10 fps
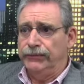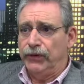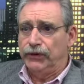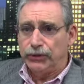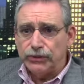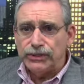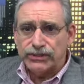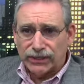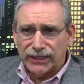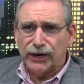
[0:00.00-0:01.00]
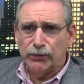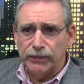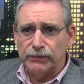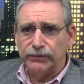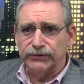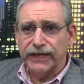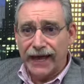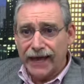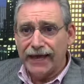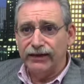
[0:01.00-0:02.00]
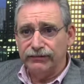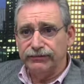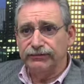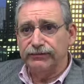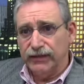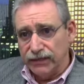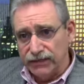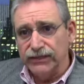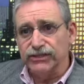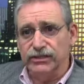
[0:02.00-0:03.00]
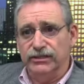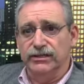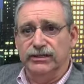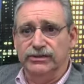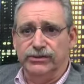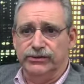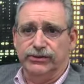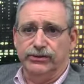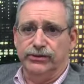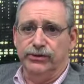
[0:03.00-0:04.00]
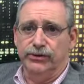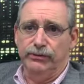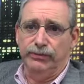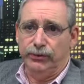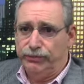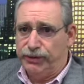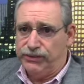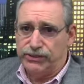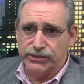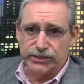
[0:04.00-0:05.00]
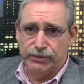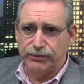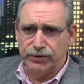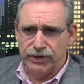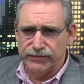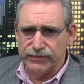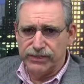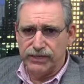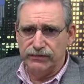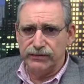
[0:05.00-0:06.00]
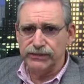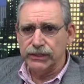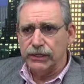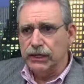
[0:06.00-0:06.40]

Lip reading: unions allow people to have, in addition to their Social Security, both pensions and private savings.